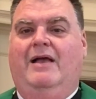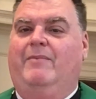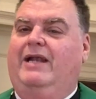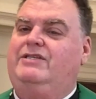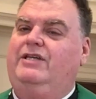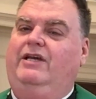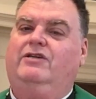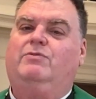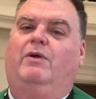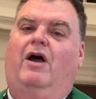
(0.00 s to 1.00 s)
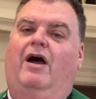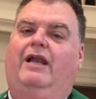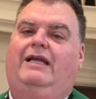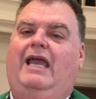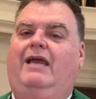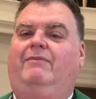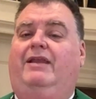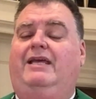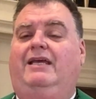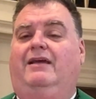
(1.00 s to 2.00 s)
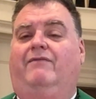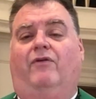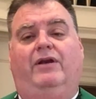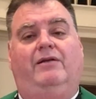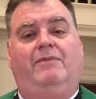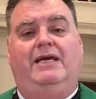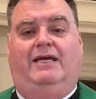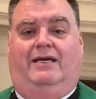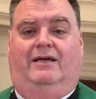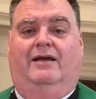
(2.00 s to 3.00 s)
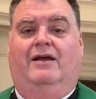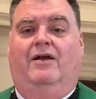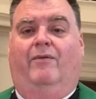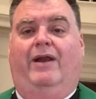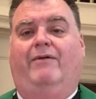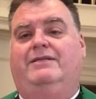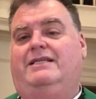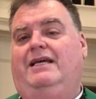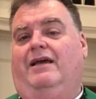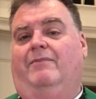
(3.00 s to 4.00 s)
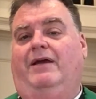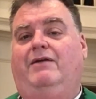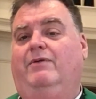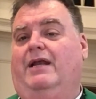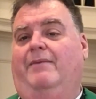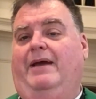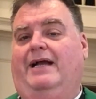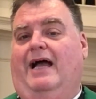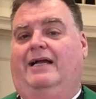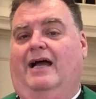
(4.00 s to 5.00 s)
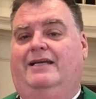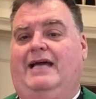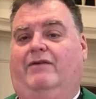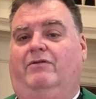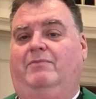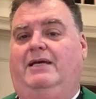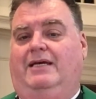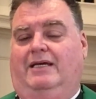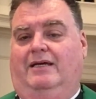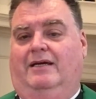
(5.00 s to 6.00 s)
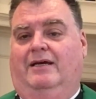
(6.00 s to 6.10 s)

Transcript: But as the years went on, it came that he avoided me. When I would see him, he would not make eye contact with me.